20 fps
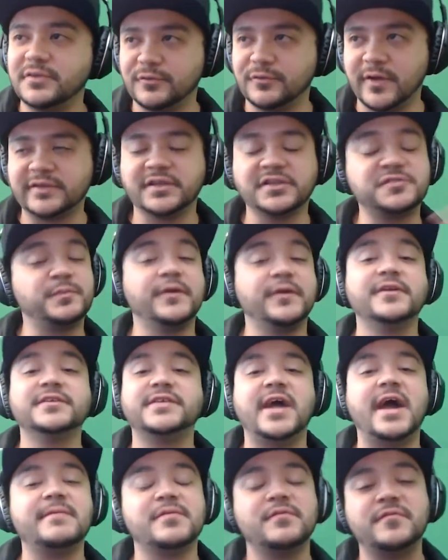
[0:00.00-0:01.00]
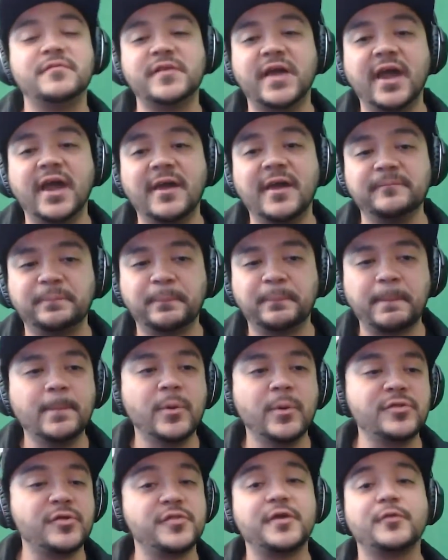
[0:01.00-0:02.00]
direct experience they have of the game,
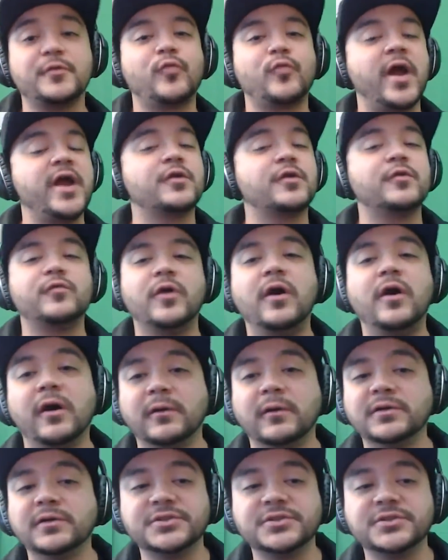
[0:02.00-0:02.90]
whether they're right or wrong.